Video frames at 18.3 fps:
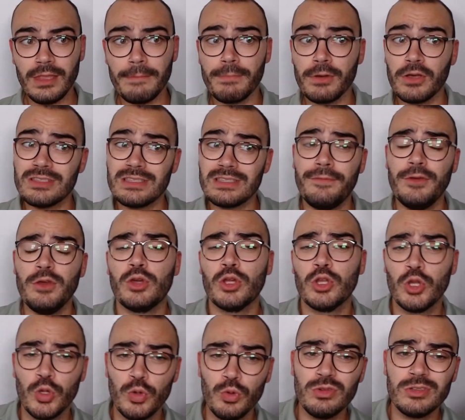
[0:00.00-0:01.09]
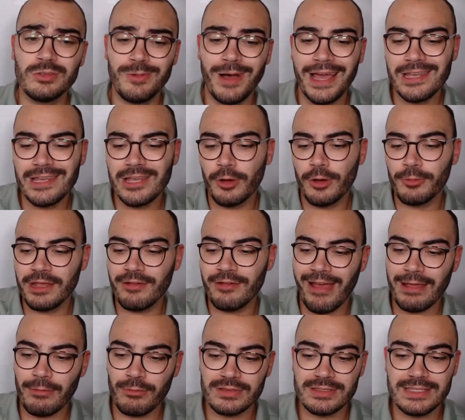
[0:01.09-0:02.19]
Because if you can lose weight and lower your
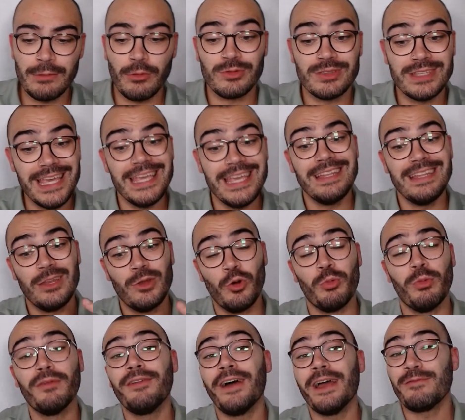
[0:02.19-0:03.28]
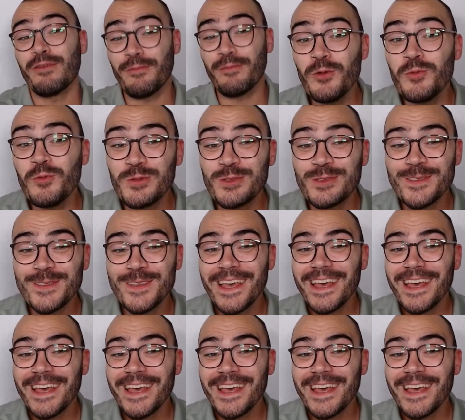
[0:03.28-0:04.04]
A1C whilst eating your normal favorite foods,